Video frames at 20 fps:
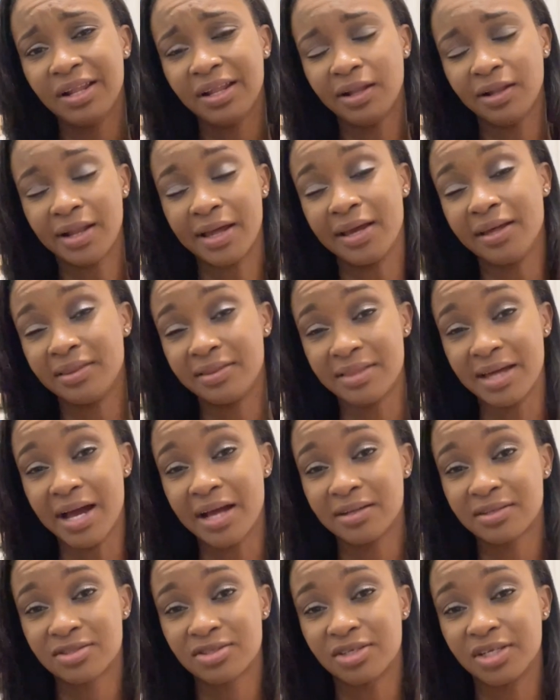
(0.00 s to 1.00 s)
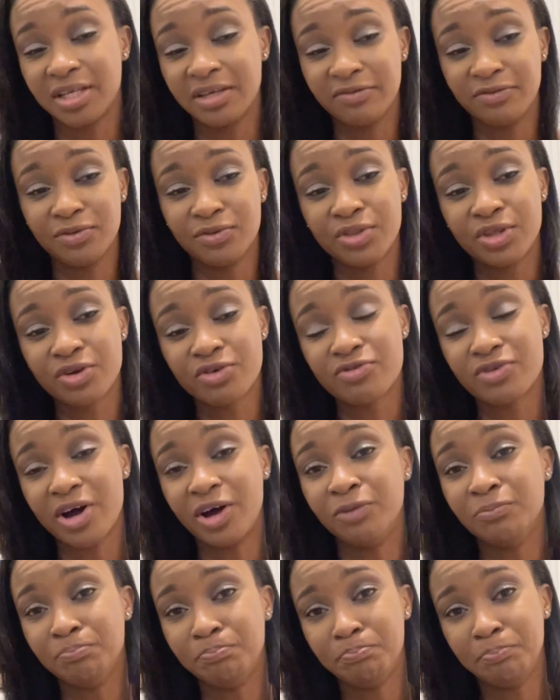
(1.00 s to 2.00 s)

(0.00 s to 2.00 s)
like that to give you the ground